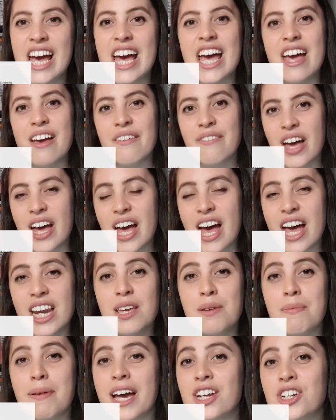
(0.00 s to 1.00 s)
If
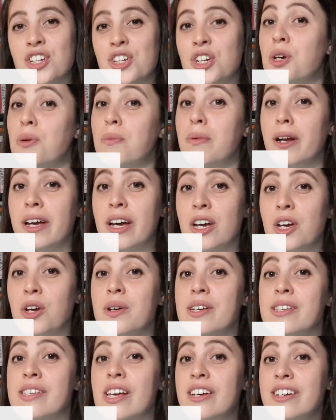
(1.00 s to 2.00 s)
any patient who, who
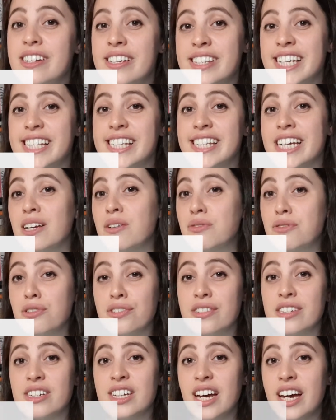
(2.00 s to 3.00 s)
is under 16
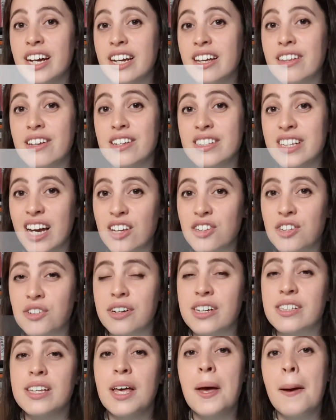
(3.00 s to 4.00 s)
falls into any of those
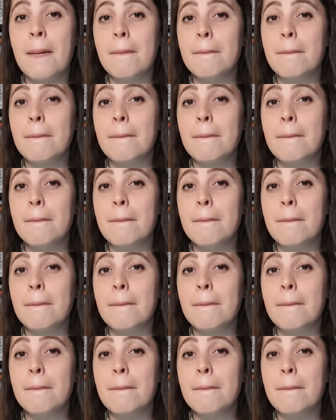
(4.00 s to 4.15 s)
categories,